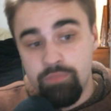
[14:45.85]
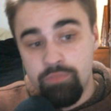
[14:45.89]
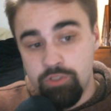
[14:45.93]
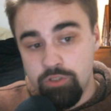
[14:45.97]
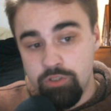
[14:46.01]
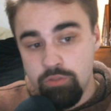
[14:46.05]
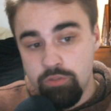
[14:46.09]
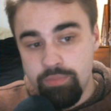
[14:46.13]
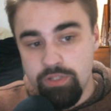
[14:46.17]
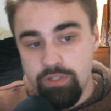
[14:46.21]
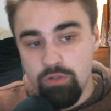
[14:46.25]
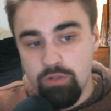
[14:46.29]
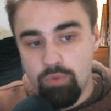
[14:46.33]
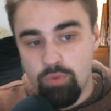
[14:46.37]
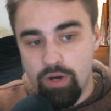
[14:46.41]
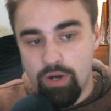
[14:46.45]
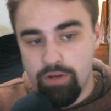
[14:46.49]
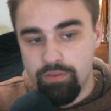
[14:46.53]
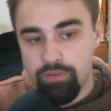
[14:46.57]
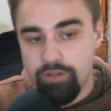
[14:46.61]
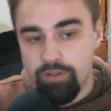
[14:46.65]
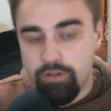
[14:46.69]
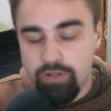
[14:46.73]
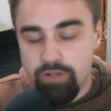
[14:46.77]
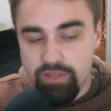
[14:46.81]
be aware,
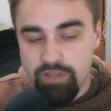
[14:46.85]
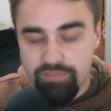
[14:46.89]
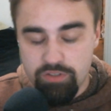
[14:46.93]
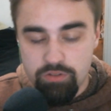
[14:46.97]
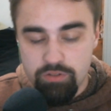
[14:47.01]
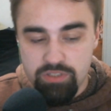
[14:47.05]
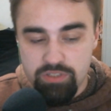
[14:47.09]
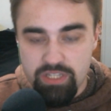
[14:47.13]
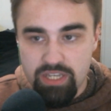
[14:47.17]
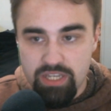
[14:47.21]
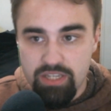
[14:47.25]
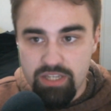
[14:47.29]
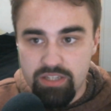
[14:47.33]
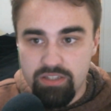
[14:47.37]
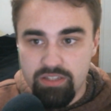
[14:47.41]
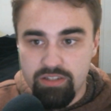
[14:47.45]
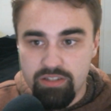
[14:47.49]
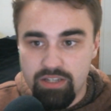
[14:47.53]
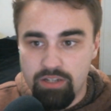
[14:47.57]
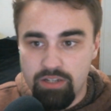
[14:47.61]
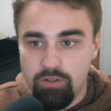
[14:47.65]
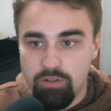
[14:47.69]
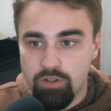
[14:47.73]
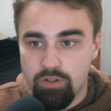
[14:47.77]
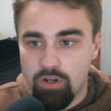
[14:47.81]
though, if you take
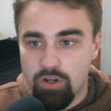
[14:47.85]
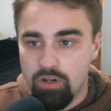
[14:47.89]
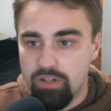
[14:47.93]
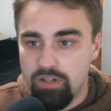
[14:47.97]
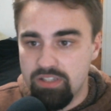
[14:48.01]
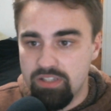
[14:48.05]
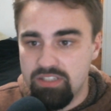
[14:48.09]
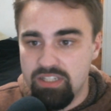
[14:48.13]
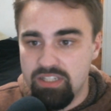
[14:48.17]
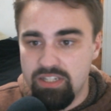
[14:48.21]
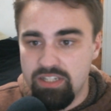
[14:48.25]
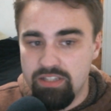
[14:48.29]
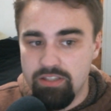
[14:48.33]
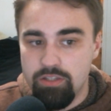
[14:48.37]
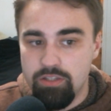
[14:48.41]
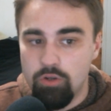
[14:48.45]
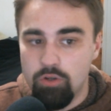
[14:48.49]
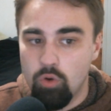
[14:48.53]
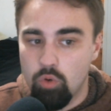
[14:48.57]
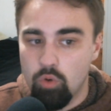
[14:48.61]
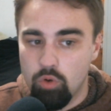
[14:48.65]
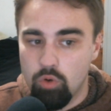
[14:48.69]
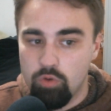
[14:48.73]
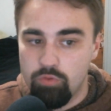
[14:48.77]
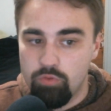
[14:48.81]
L-carnitine, the
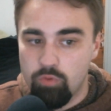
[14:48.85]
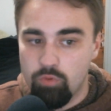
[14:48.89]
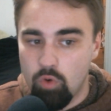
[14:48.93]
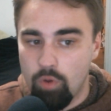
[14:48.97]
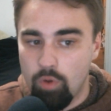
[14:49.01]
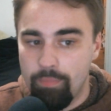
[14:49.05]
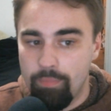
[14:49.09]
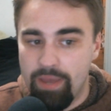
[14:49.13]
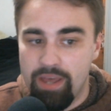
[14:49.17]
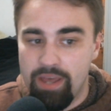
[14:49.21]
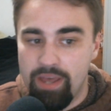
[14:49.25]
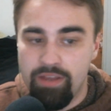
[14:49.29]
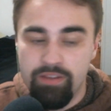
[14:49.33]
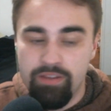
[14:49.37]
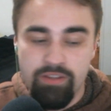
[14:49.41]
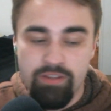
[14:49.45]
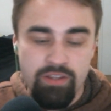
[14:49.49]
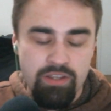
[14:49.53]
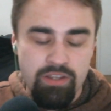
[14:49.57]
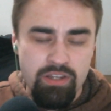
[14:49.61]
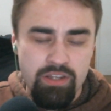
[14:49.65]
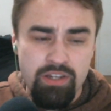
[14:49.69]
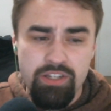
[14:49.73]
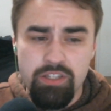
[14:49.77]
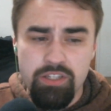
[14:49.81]
oral format,
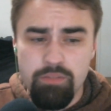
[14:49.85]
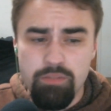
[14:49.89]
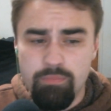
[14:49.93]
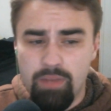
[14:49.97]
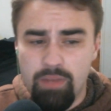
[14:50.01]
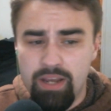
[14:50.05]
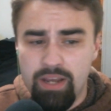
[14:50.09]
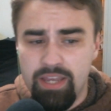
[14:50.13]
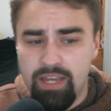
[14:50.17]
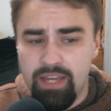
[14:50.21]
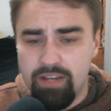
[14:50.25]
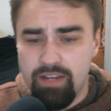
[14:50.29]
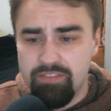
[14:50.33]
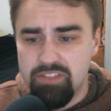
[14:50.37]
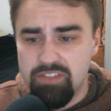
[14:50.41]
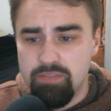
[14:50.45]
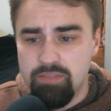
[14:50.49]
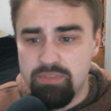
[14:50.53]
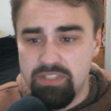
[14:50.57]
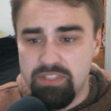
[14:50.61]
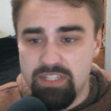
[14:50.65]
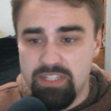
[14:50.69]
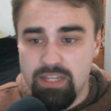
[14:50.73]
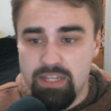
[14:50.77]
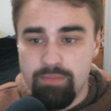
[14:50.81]
you might have
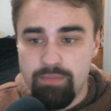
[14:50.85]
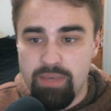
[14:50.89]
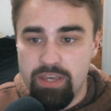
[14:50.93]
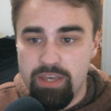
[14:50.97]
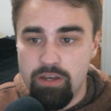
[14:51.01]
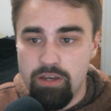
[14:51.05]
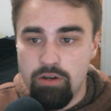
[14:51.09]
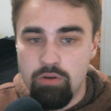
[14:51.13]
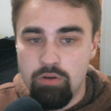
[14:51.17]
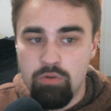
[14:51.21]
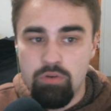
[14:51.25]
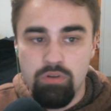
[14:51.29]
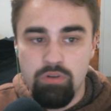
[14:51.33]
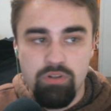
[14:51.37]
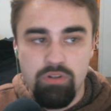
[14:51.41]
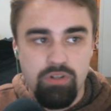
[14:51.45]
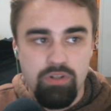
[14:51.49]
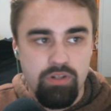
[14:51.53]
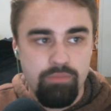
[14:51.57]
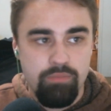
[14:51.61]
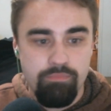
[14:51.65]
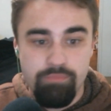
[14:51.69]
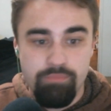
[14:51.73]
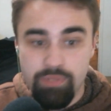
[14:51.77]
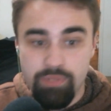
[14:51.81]
some TMAO
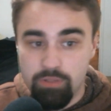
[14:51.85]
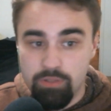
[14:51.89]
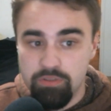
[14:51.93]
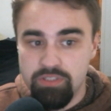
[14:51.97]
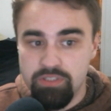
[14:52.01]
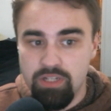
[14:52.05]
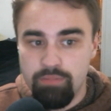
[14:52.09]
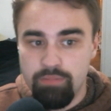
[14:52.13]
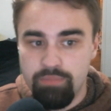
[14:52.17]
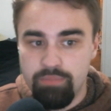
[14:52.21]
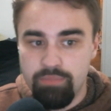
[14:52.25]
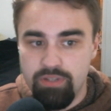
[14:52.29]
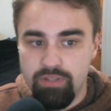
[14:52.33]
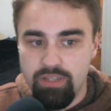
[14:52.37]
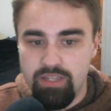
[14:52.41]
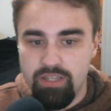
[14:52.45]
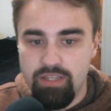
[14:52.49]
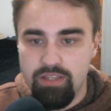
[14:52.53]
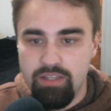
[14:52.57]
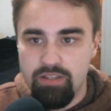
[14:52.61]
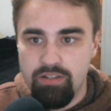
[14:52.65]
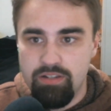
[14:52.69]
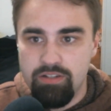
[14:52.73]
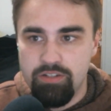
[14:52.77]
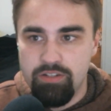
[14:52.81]
buildup
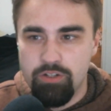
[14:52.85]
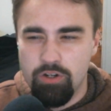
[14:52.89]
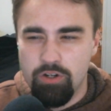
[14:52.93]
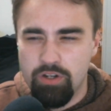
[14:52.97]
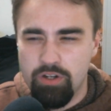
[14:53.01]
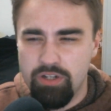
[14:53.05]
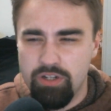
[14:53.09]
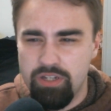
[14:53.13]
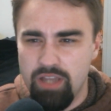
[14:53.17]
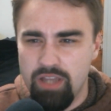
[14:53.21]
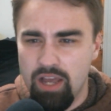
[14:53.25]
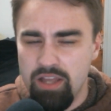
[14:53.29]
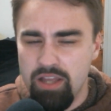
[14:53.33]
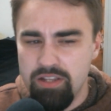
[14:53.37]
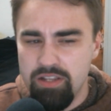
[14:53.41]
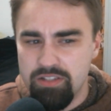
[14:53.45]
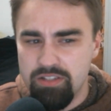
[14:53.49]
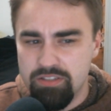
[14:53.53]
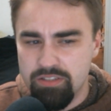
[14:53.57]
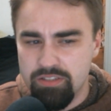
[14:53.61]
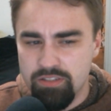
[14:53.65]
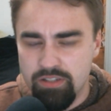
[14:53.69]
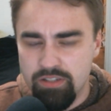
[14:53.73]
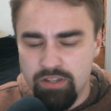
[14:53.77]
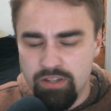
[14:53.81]
in your
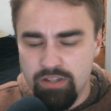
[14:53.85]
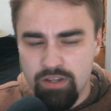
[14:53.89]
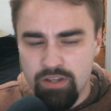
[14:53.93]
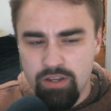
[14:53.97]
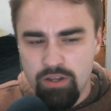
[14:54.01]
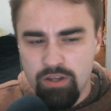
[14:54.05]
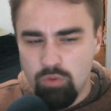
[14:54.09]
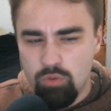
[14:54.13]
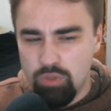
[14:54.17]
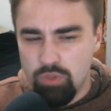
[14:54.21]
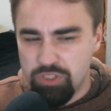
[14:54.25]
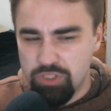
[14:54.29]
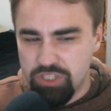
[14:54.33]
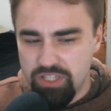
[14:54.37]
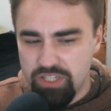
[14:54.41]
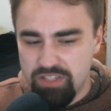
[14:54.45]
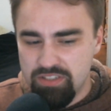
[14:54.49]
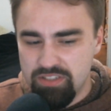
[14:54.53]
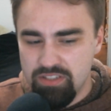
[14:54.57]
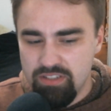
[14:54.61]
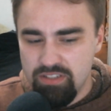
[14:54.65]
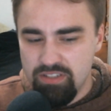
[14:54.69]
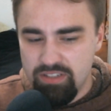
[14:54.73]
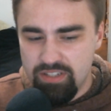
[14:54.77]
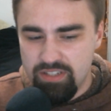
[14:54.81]
gut, which
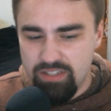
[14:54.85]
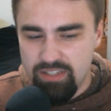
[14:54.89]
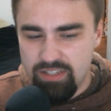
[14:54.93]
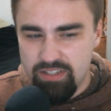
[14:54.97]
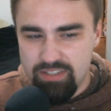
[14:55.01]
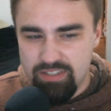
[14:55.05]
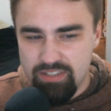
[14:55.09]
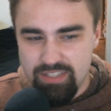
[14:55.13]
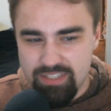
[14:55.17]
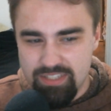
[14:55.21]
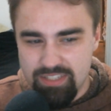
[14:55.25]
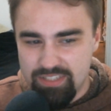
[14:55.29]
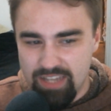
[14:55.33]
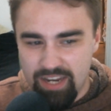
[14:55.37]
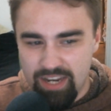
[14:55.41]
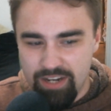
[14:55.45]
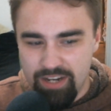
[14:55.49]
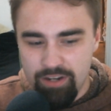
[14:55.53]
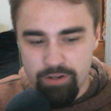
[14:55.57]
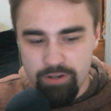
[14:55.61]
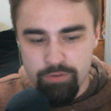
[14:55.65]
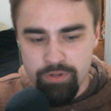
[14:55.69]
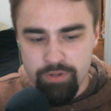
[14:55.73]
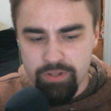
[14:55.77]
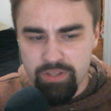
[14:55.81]
isn't
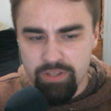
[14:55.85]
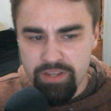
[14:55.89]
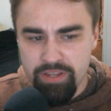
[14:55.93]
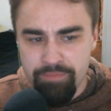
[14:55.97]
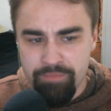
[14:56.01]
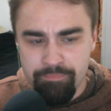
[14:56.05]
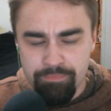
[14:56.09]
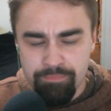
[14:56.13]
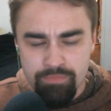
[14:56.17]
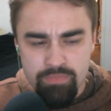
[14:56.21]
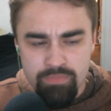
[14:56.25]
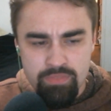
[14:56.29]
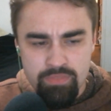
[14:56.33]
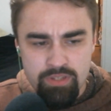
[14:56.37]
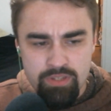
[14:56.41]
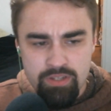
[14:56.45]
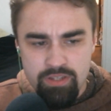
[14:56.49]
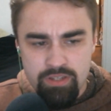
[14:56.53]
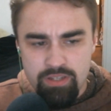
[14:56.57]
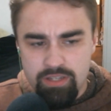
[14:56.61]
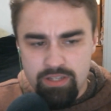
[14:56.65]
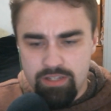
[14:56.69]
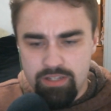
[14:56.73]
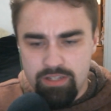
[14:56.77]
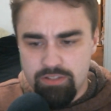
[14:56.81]
desired, really.
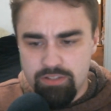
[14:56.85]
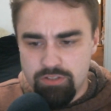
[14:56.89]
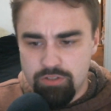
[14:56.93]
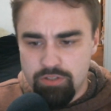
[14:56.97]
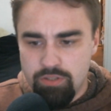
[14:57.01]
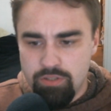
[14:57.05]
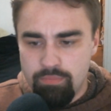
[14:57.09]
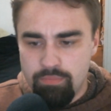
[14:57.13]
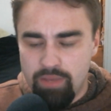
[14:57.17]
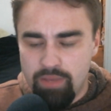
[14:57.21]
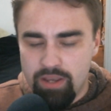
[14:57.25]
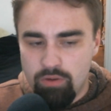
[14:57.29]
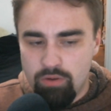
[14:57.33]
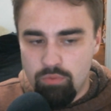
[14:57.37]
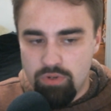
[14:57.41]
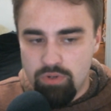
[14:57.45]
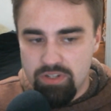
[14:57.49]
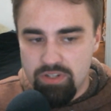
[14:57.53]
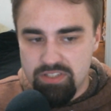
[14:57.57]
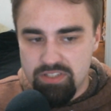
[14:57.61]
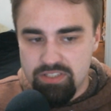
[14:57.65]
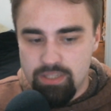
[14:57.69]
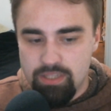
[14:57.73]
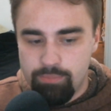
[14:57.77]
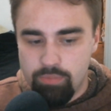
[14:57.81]
And so you might want
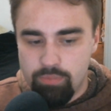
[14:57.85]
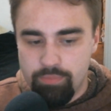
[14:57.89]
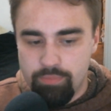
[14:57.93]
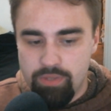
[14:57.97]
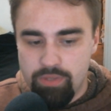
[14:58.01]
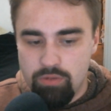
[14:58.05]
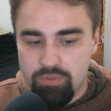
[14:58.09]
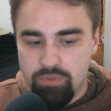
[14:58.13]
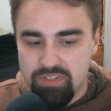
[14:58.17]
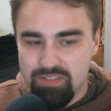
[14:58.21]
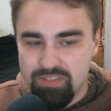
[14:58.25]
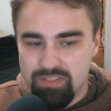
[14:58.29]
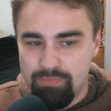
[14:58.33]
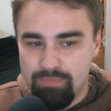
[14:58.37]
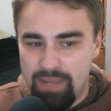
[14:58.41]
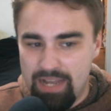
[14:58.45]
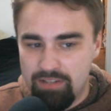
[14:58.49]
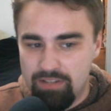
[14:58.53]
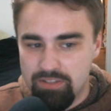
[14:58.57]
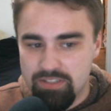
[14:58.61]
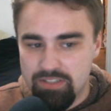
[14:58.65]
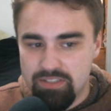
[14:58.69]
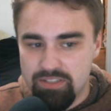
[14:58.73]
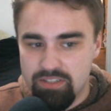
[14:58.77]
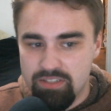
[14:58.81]
to supplement with some
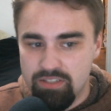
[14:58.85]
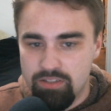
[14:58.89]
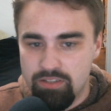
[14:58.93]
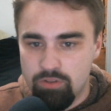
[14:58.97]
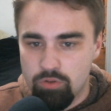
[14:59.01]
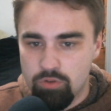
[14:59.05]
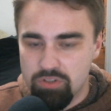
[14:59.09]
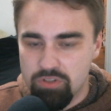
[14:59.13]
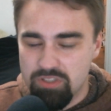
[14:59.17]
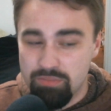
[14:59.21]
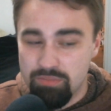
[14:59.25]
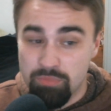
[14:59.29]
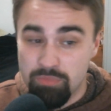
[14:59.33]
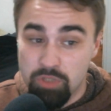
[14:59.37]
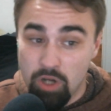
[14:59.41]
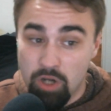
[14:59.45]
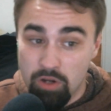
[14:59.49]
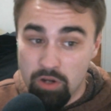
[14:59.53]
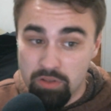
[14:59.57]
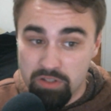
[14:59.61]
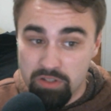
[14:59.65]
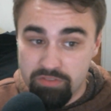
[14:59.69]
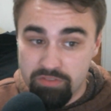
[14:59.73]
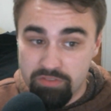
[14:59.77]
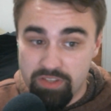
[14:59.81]
allicin or some
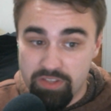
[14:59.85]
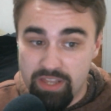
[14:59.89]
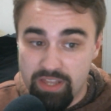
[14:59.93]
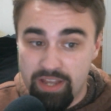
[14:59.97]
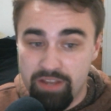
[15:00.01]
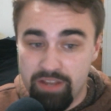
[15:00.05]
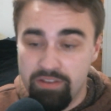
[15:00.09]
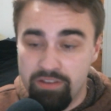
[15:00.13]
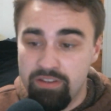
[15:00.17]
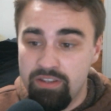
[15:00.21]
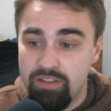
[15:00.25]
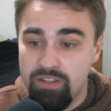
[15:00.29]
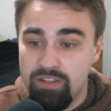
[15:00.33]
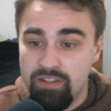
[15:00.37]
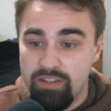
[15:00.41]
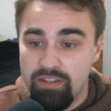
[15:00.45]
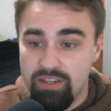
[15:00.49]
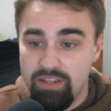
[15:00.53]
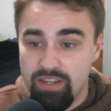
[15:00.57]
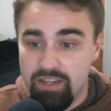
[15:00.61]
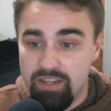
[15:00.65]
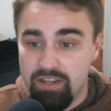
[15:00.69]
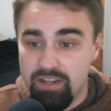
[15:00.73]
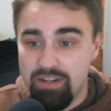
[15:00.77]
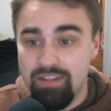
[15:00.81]
garlic for that. And